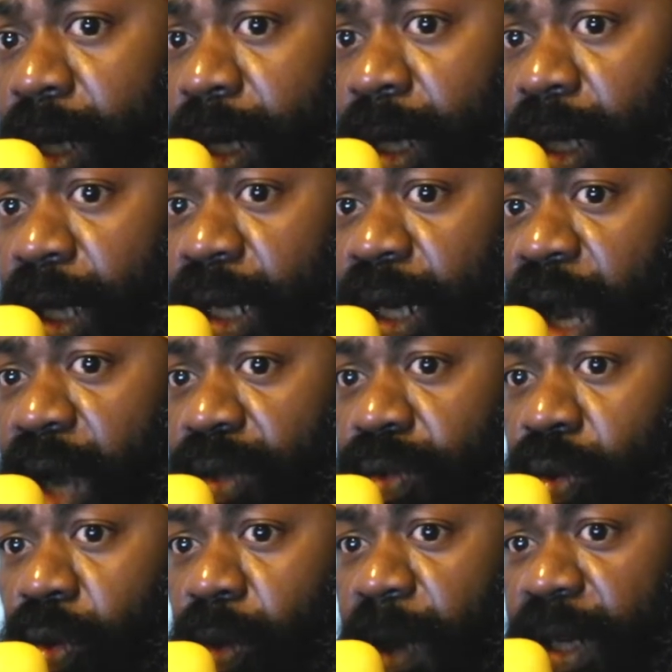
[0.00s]
In
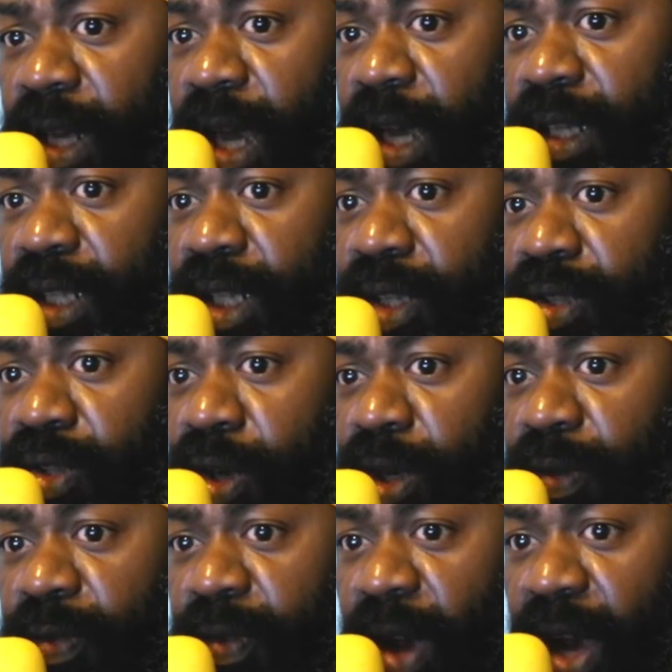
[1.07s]
October
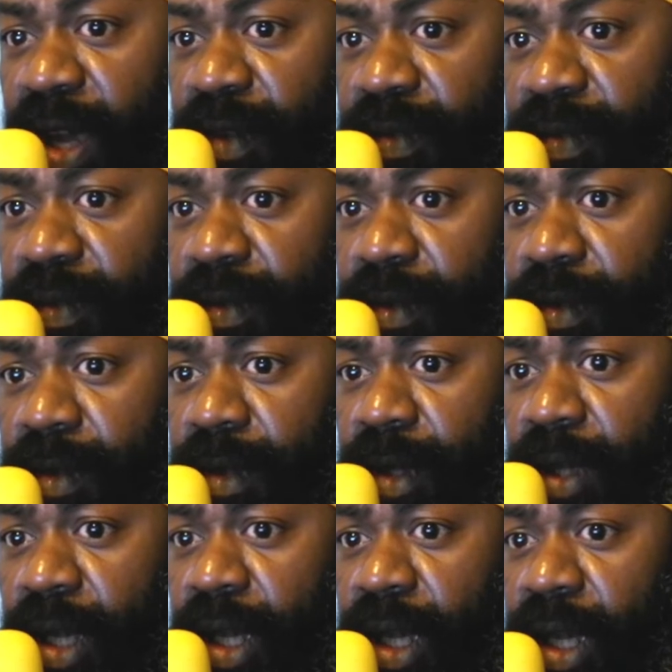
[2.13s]
1935,
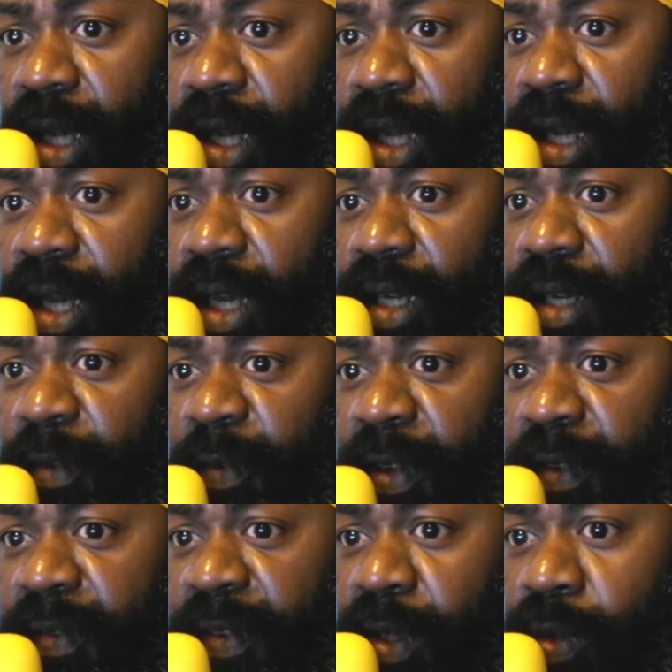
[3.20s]
the
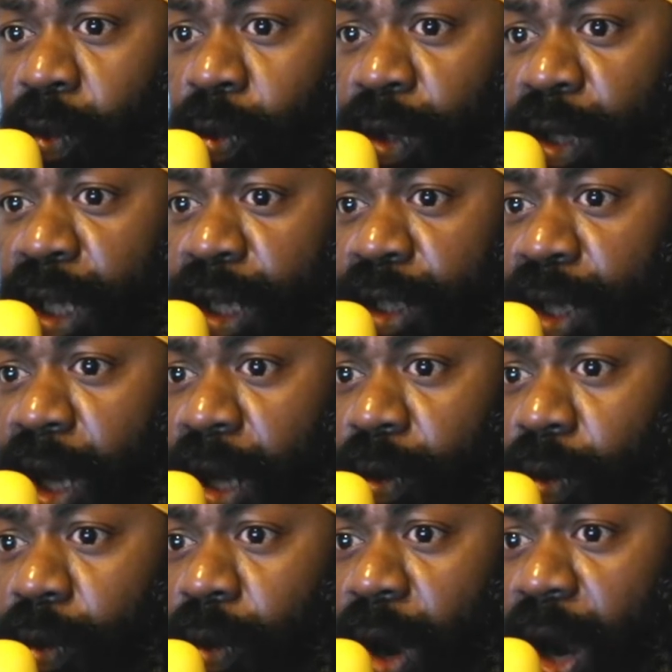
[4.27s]
52 nations
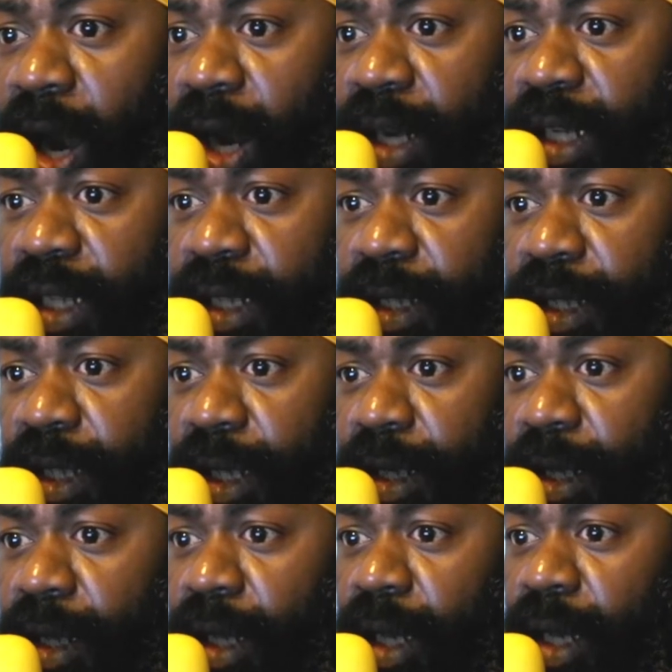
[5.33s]
who are
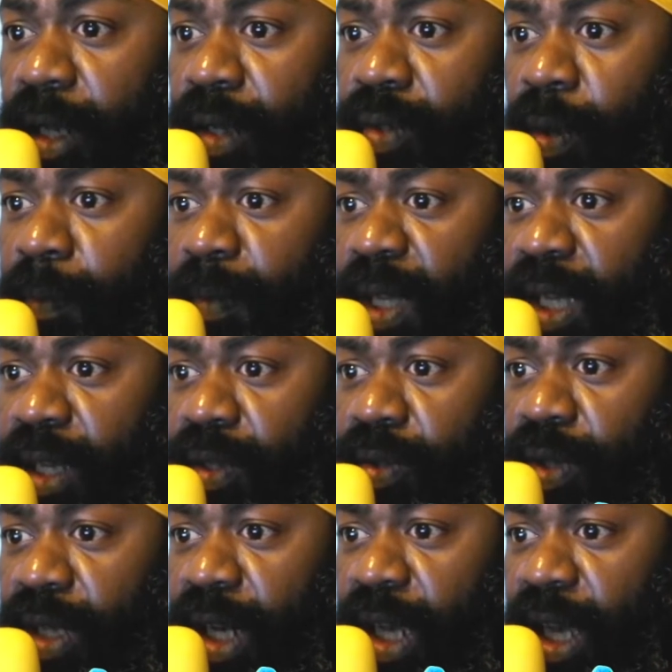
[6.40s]
listed to me
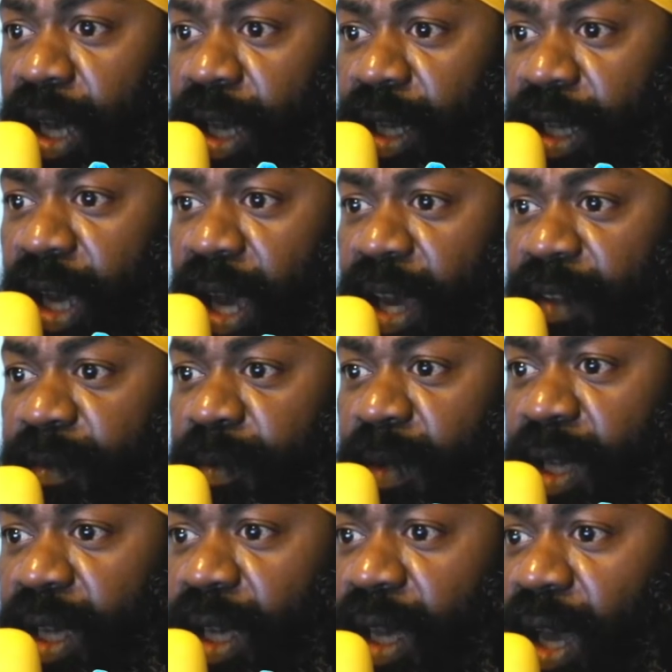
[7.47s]
today gave
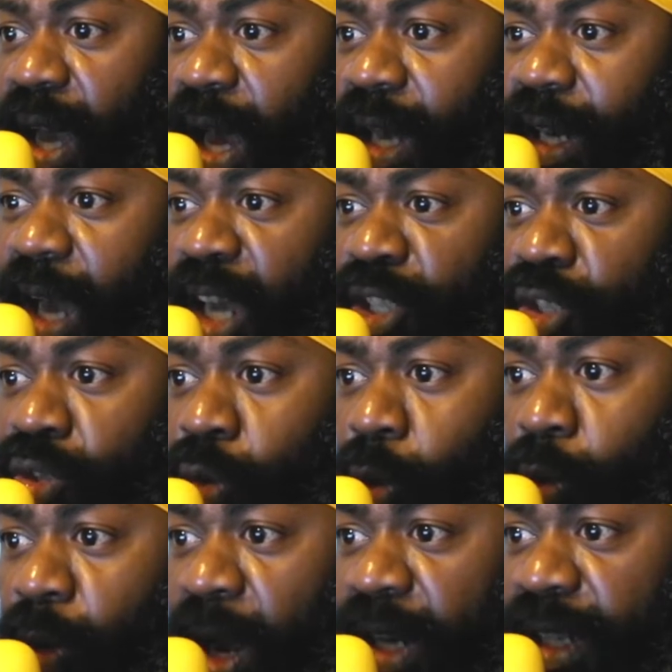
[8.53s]
me an
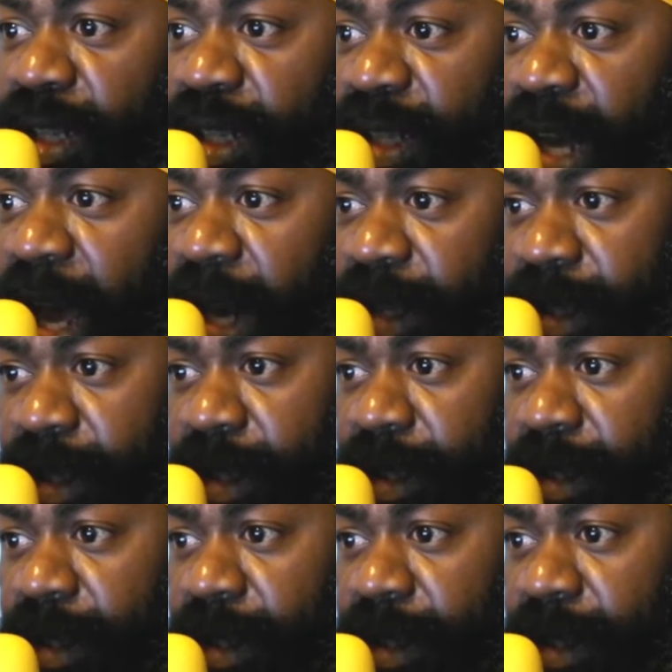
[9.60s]
assurance that